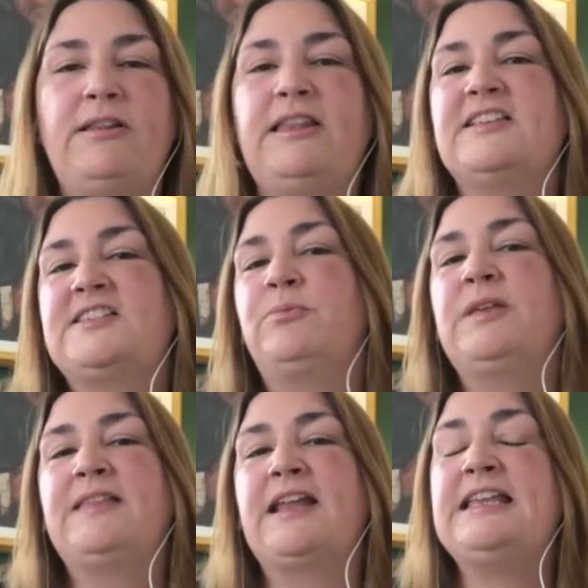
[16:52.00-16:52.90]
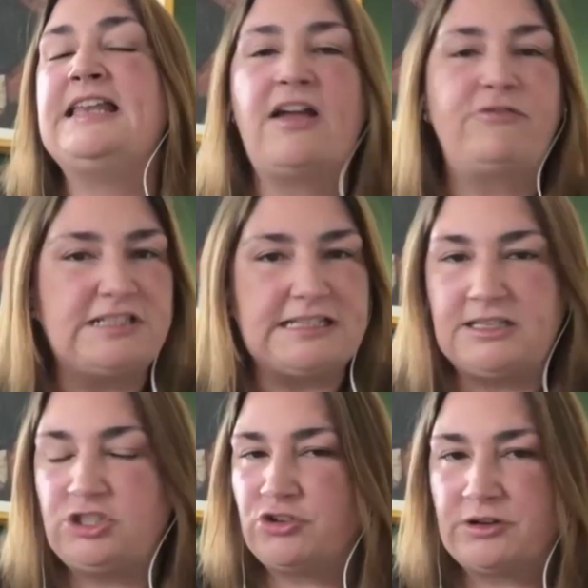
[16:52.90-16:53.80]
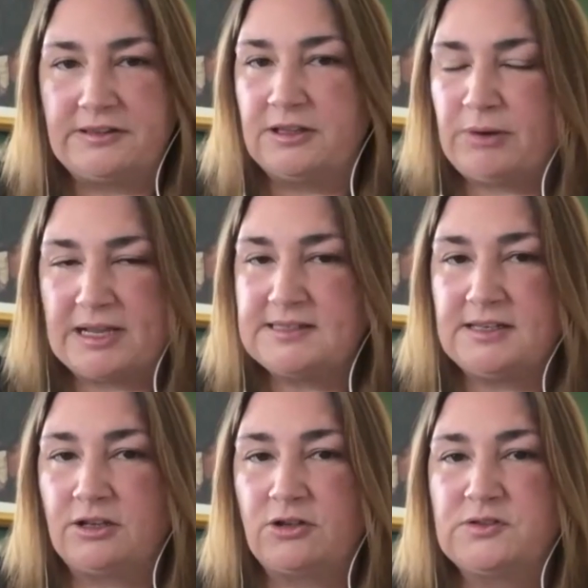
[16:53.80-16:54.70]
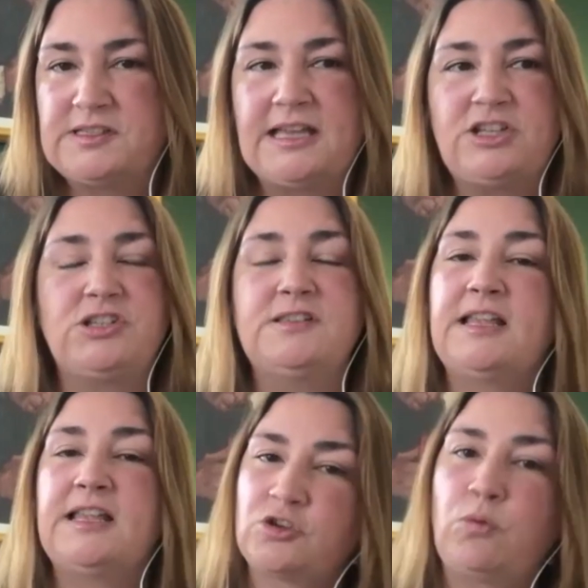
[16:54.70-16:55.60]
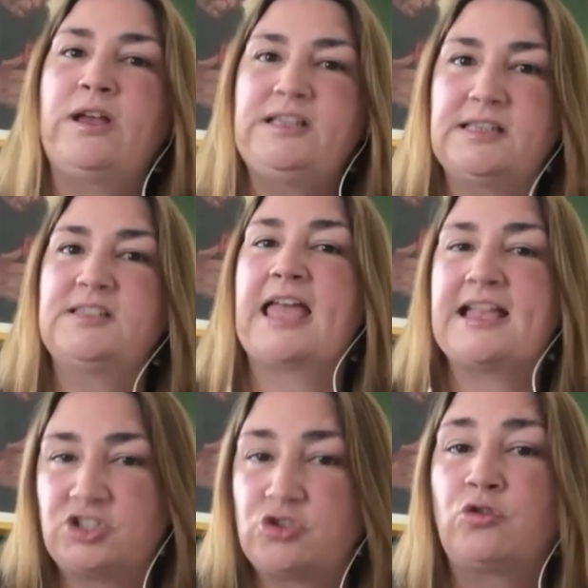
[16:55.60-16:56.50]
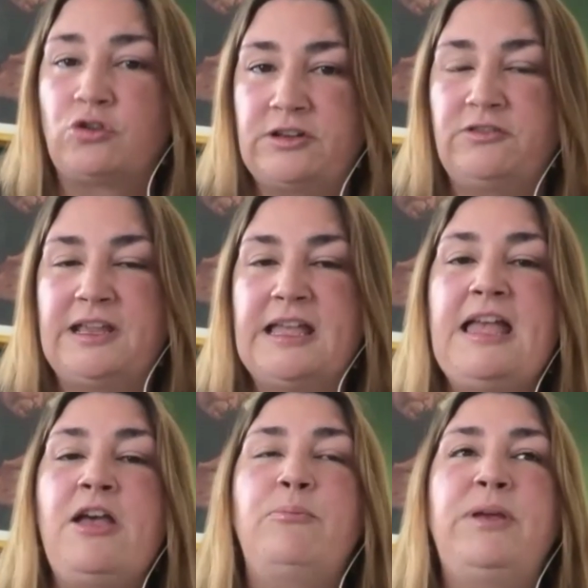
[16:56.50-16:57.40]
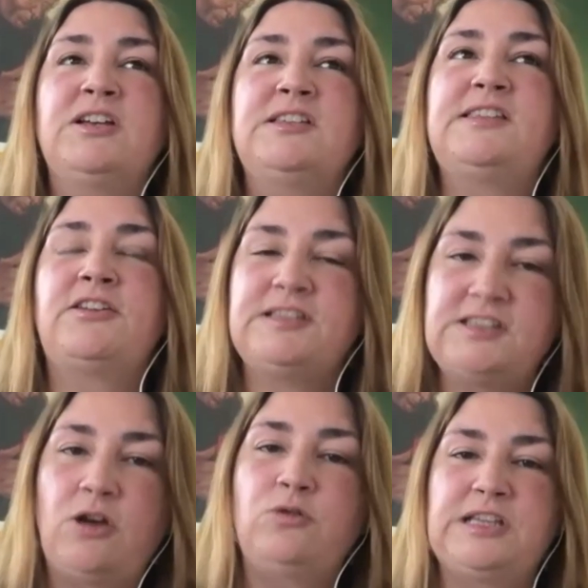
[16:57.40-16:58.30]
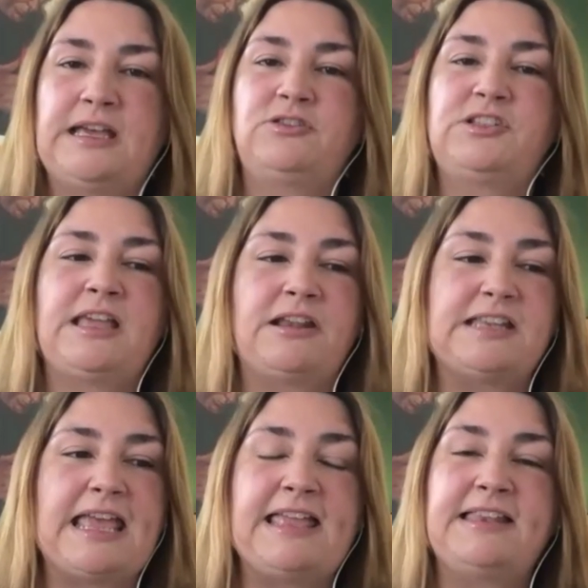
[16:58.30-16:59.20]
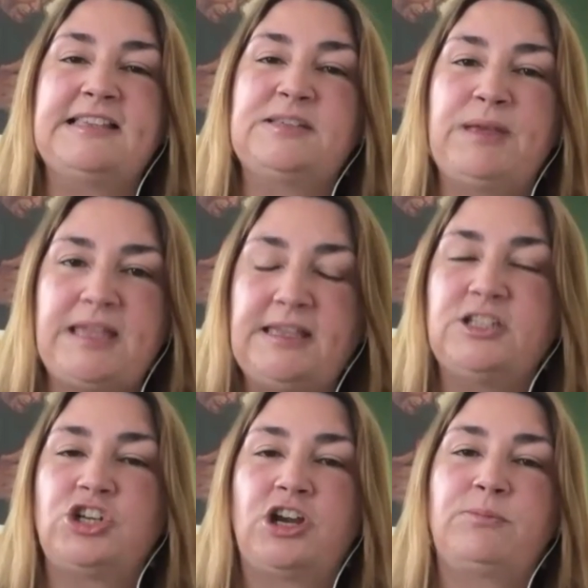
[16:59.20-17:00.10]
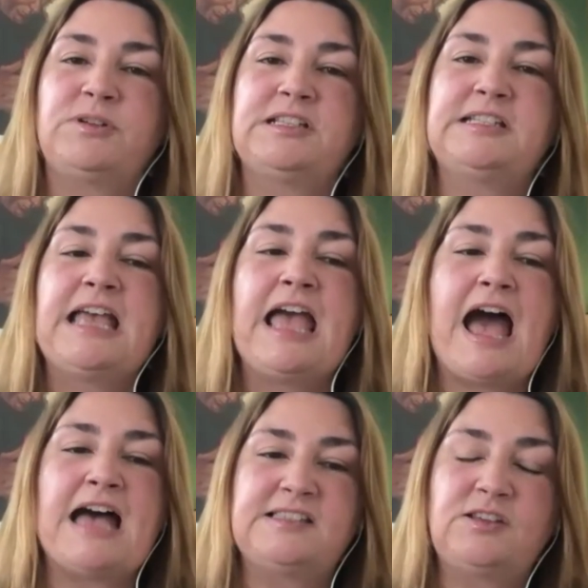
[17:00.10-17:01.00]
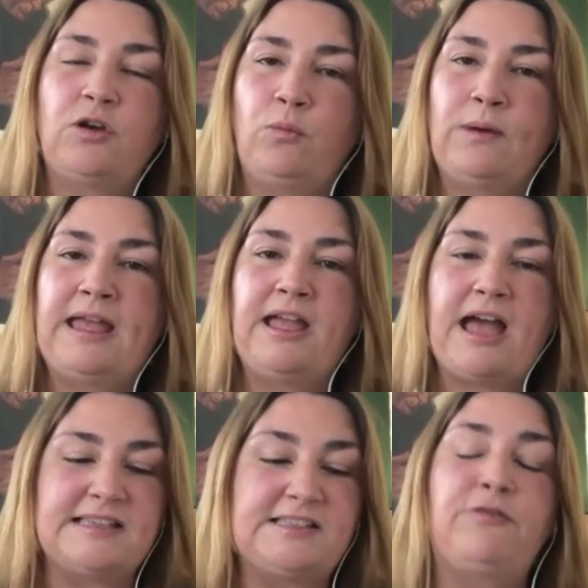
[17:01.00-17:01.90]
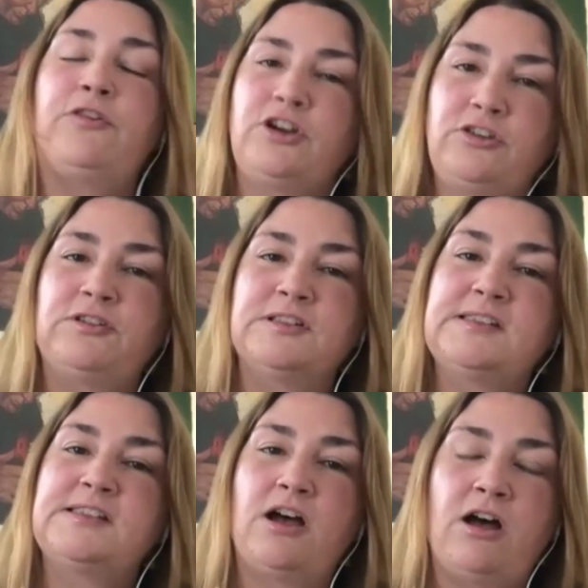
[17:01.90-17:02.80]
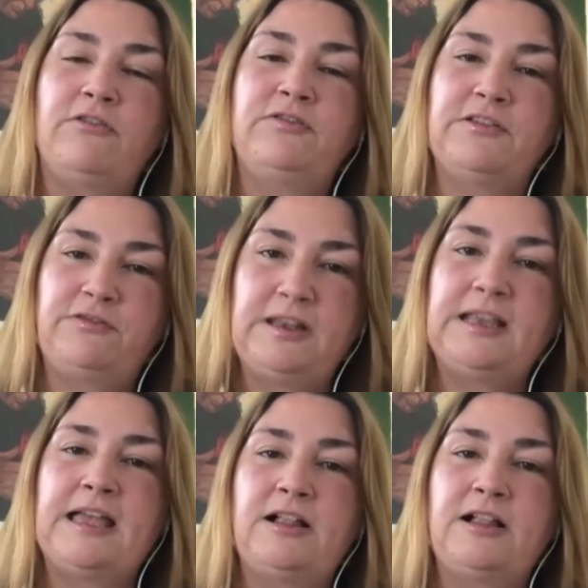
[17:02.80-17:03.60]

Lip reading: something that he never did during the Brexit negotiations, and is quite extraordinary, because there is no doubt that it is being interpreted as a furtherance of the Fine Gael